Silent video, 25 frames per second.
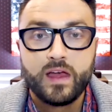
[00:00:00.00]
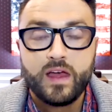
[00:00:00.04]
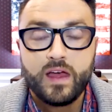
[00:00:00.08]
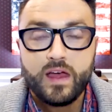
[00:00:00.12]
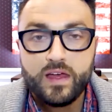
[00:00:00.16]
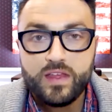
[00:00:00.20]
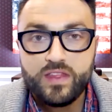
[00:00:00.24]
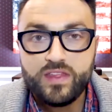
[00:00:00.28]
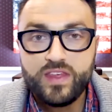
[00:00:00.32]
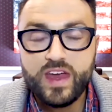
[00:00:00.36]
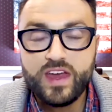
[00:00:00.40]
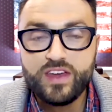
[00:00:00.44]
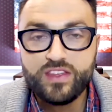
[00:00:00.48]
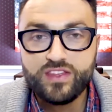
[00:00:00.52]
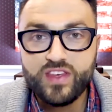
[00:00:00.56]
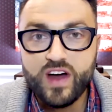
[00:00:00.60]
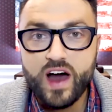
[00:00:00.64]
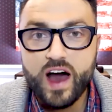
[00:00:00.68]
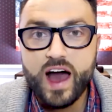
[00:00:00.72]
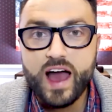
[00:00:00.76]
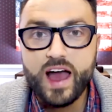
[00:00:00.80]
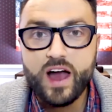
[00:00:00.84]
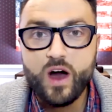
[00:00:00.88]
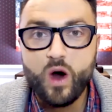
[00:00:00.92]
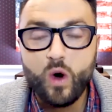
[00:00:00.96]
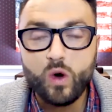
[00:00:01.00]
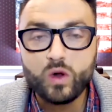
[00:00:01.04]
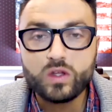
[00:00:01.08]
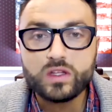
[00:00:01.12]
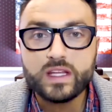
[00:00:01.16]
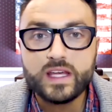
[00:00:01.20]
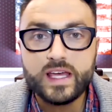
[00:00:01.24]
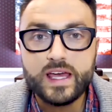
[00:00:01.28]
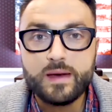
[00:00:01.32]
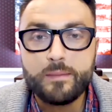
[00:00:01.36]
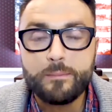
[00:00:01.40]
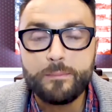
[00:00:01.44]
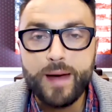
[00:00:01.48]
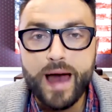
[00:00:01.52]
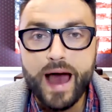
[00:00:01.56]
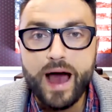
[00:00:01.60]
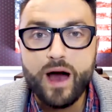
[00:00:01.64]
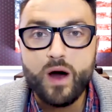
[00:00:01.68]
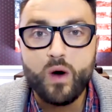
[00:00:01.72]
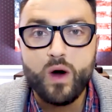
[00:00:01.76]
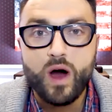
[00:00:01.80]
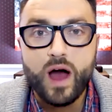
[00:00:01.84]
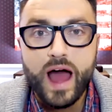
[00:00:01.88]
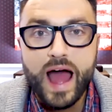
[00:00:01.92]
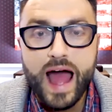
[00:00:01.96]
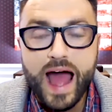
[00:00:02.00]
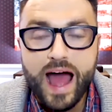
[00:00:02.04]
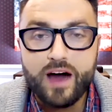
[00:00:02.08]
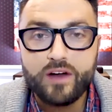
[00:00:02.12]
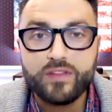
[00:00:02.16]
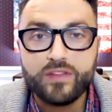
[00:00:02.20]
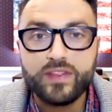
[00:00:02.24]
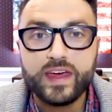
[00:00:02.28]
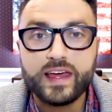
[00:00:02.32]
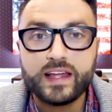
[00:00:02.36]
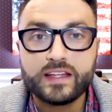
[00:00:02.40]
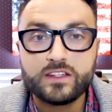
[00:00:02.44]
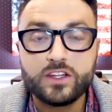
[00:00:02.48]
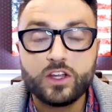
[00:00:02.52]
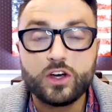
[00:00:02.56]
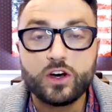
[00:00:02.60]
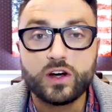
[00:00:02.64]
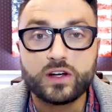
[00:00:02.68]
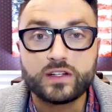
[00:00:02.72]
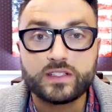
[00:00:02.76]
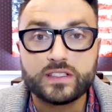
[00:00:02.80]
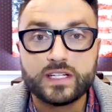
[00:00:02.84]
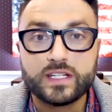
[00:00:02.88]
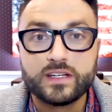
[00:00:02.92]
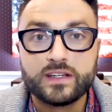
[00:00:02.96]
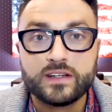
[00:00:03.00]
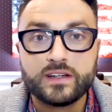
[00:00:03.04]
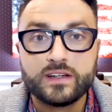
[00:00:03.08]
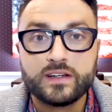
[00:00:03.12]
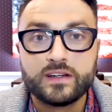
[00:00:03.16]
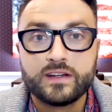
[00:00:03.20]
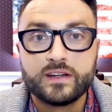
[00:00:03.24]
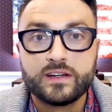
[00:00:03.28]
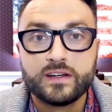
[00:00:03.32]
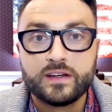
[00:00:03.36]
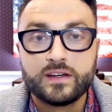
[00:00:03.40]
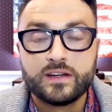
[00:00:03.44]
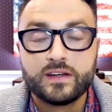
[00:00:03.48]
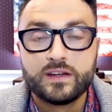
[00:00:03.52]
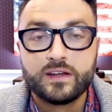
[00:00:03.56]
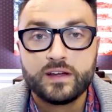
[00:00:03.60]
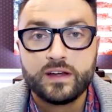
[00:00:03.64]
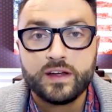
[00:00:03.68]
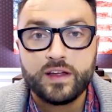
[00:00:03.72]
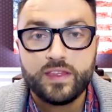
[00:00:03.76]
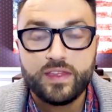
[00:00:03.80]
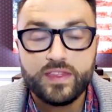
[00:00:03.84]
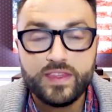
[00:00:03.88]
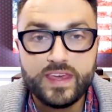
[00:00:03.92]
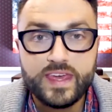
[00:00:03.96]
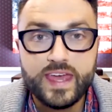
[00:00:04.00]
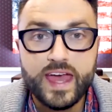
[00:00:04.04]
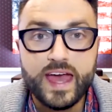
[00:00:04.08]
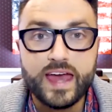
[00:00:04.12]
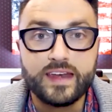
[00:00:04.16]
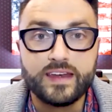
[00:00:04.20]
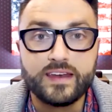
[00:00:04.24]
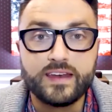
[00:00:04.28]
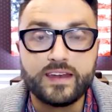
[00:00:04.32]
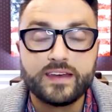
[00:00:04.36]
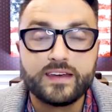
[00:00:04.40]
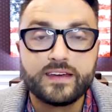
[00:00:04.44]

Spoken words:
They thought only about how they looked. The end.